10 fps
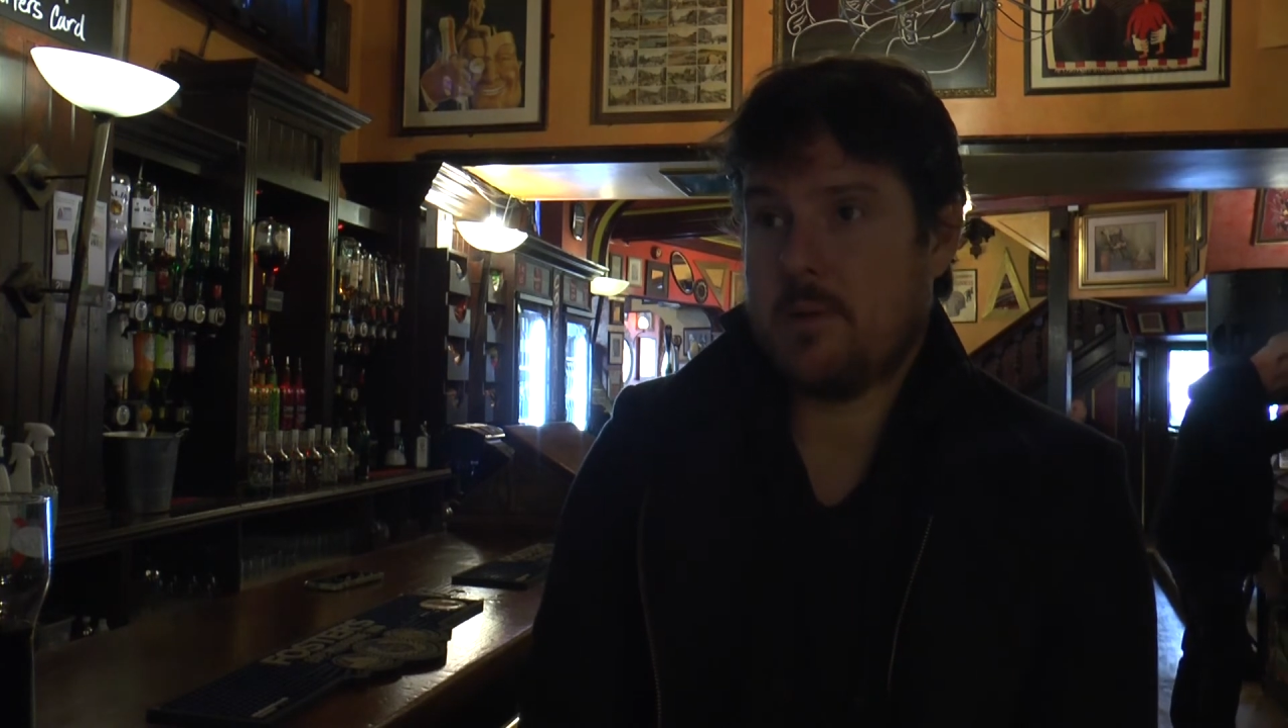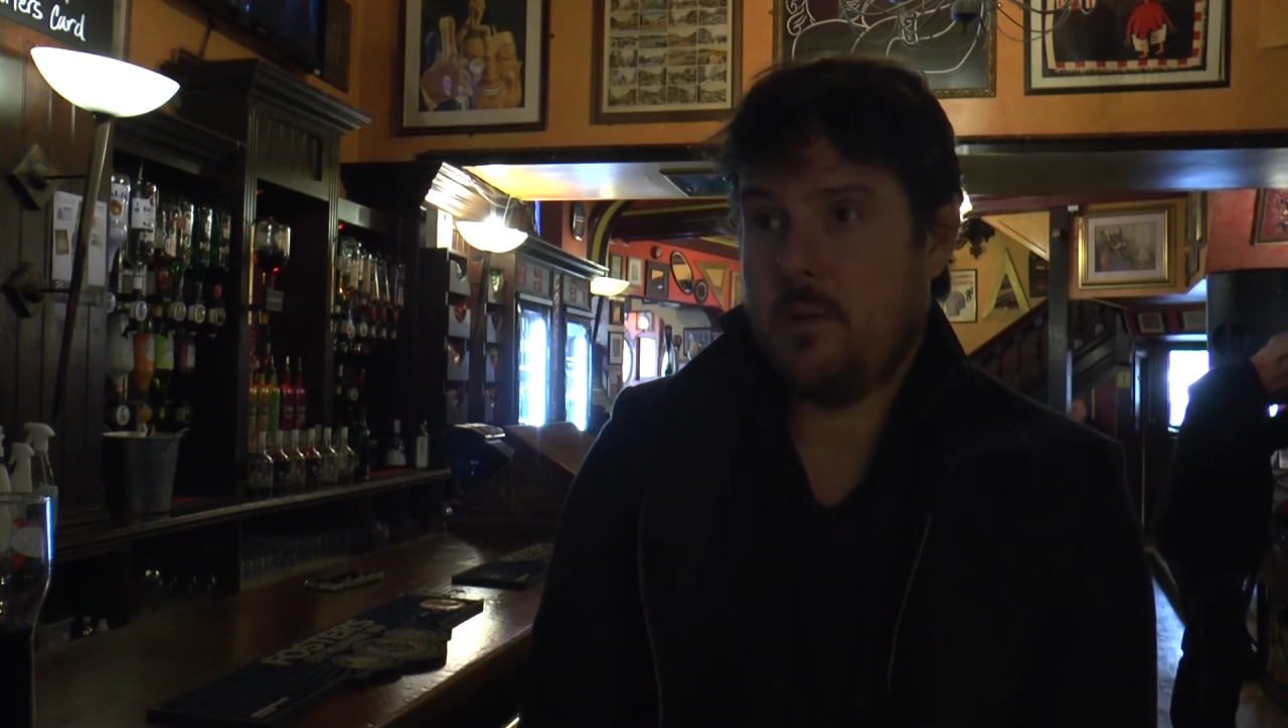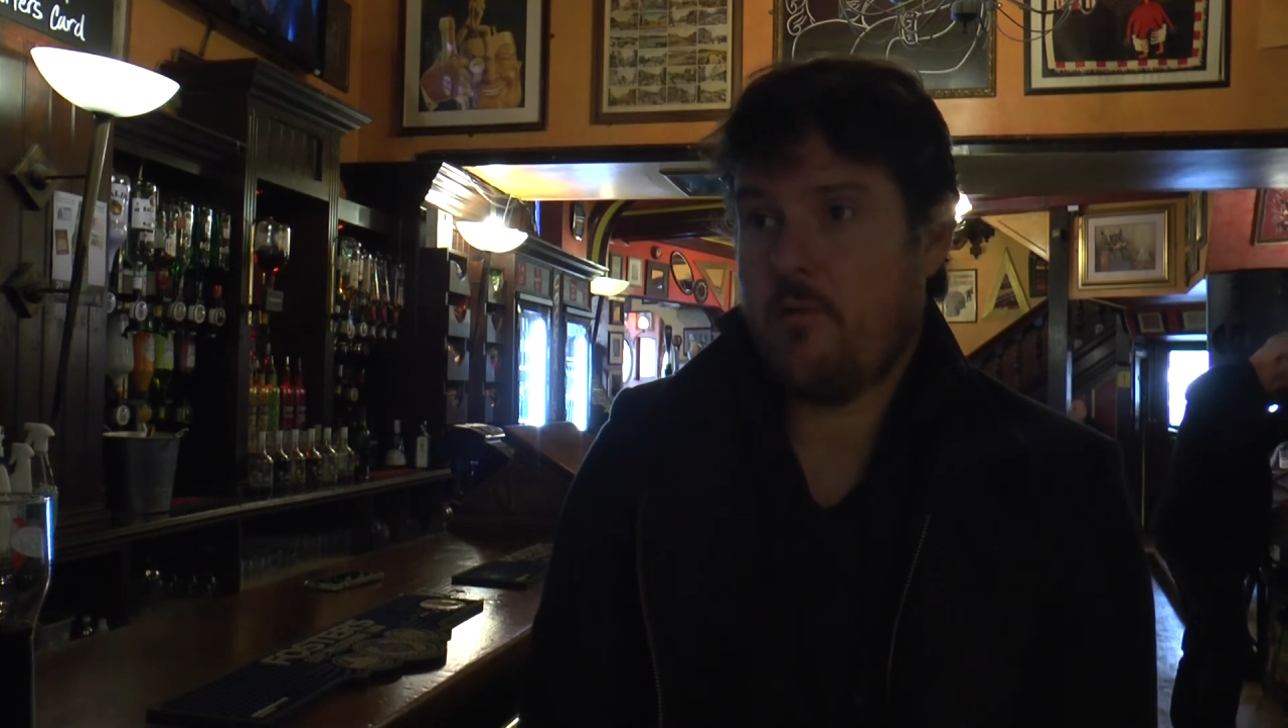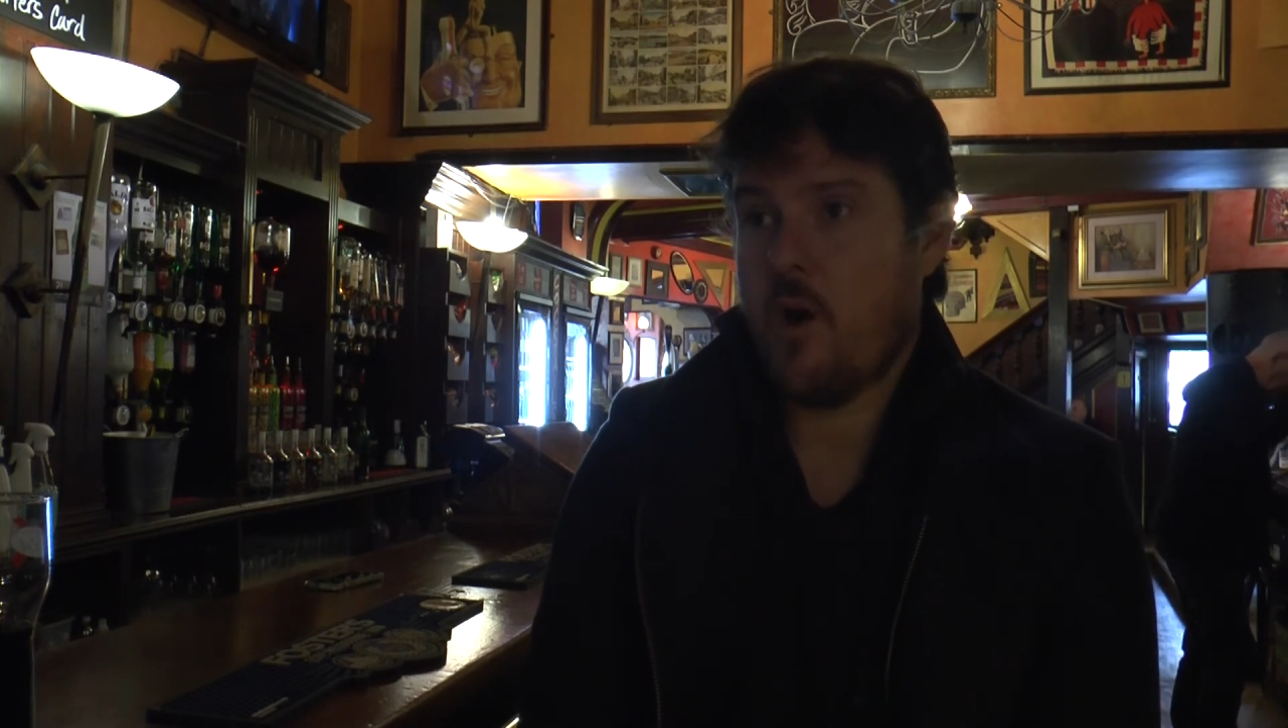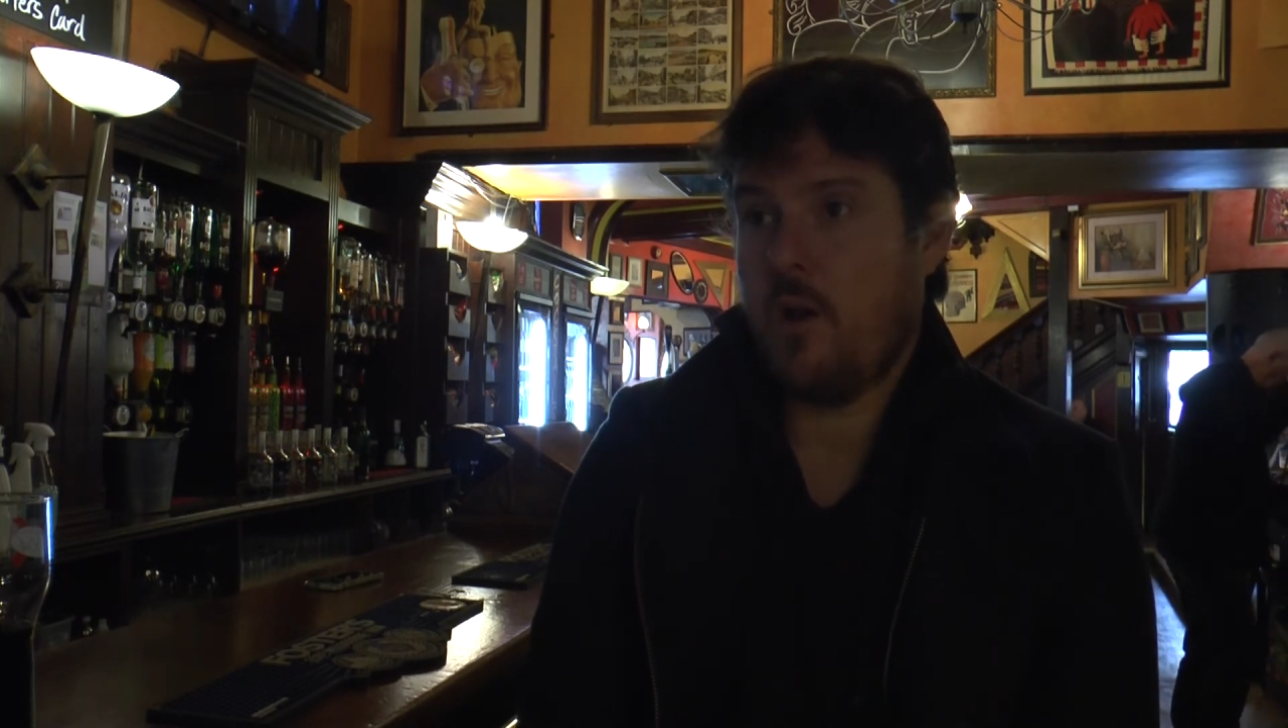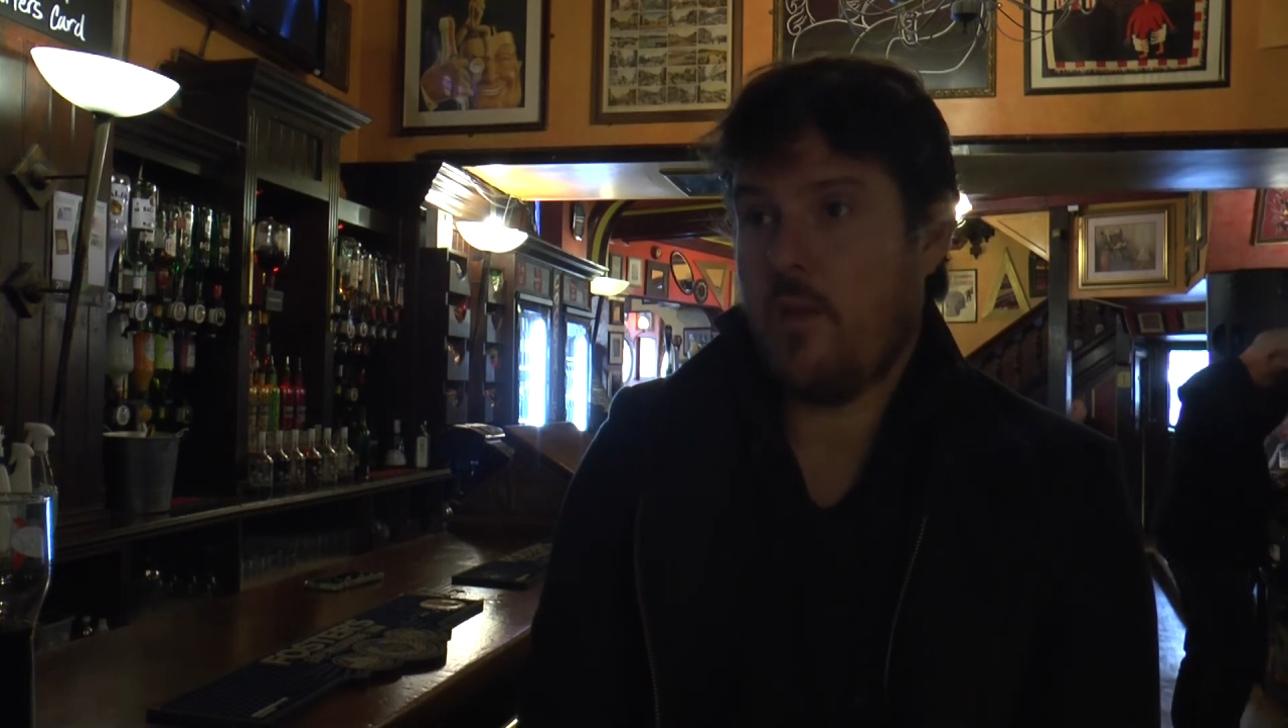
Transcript: semi-final